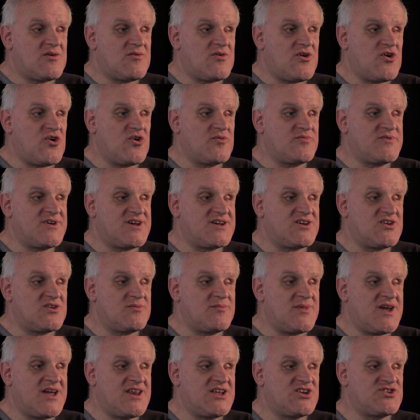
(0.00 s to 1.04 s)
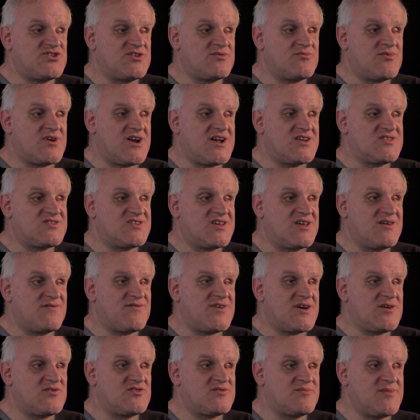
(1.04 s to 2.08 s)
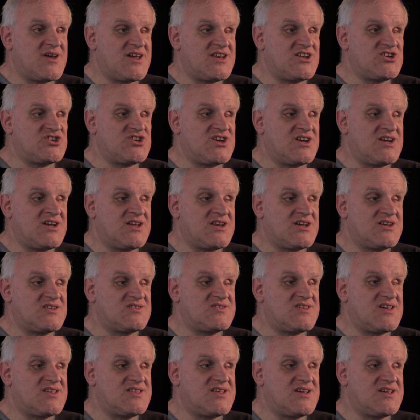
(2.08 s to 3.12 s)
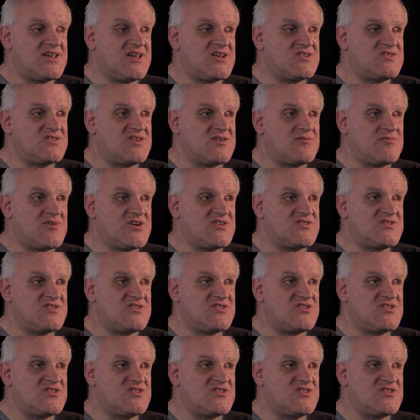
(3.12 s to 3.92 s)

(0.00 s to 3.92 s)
hoped I could manage and were asking if I was managing, and I said that yes, I was.